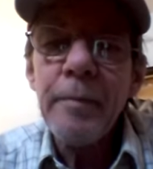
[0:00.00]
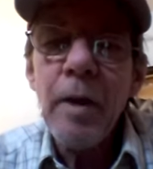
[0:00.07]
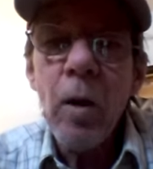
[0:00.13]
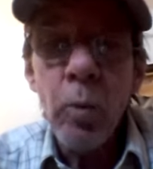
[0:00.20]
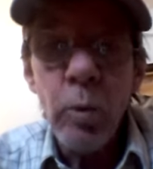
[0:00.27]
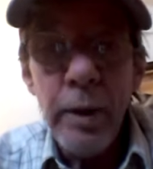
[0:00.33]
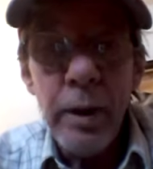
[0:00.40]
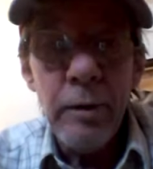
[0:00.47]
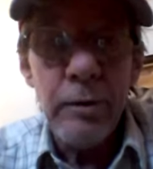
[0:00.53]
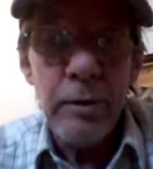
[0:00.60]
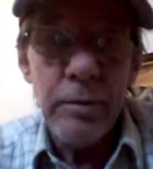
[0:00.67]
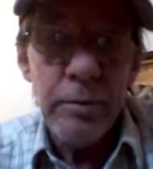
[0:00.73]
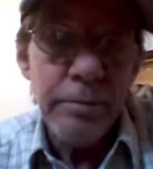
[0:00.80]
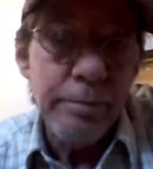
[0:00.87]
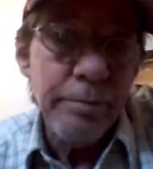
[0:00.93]
a
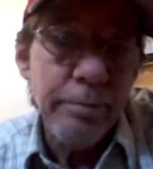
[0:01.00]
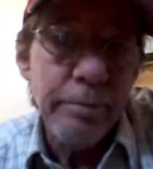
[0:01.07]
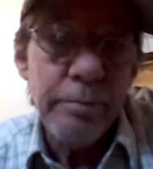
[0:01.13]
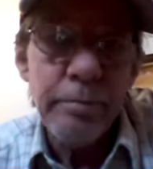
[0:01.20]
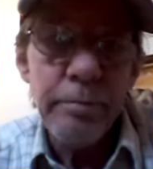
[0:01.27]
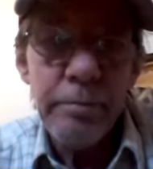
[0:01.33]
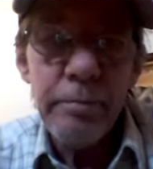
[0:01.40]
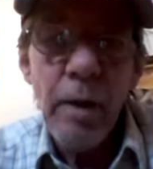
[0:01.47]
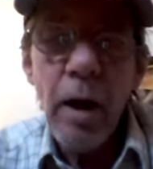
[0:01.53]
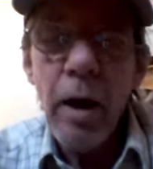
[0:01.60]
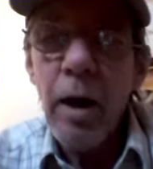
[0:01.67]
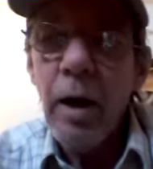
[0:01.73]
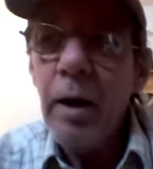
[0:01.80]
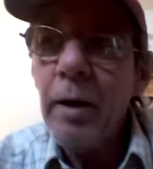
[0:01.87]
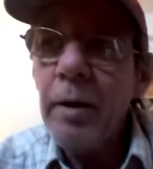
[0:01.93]
reason
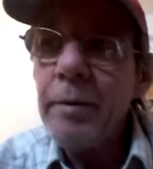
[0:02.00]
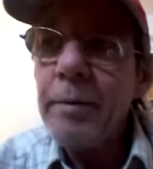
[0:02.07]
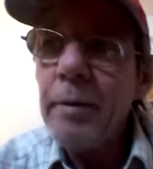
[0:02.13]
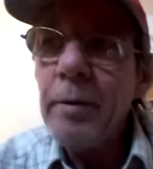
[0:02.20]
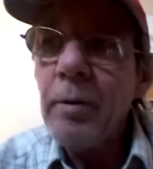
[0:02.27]
uh,